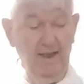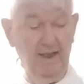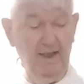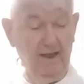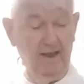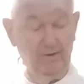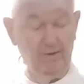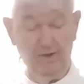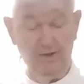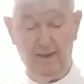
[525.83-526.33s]

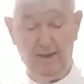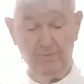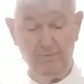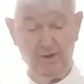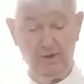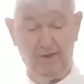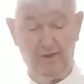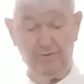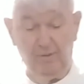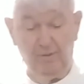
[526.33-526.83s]
I'm
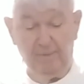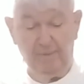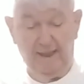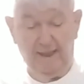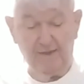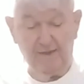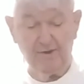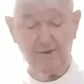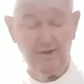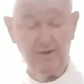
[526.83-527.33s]
sorry, 3
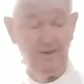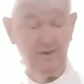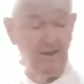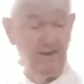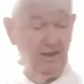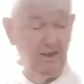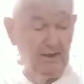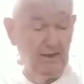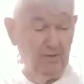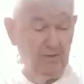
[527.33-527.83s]
packs.
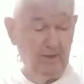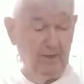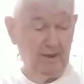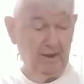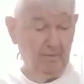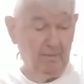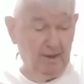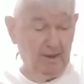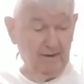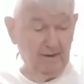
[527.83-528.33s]
I'll get it
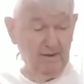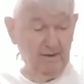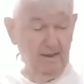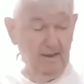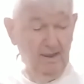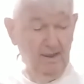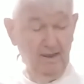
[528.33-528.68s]
right in a minute.